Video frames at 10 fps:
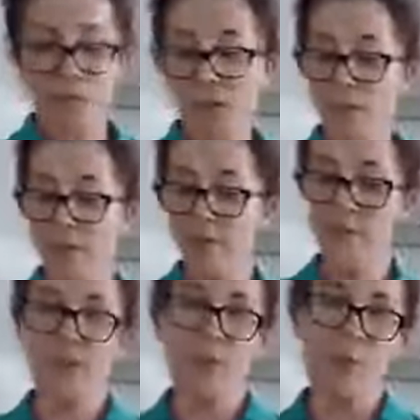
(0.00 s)

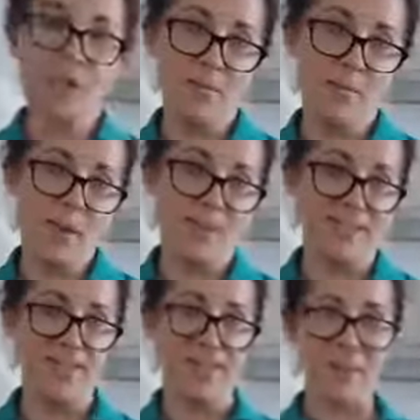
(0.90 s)

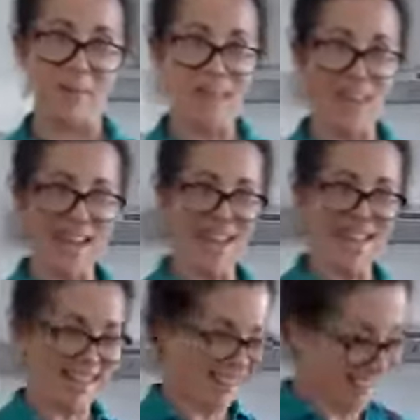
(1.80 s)
221, so not
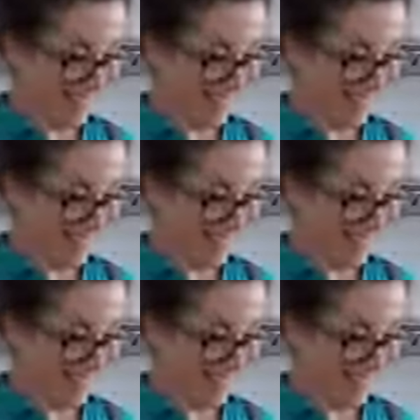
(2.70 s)
bad.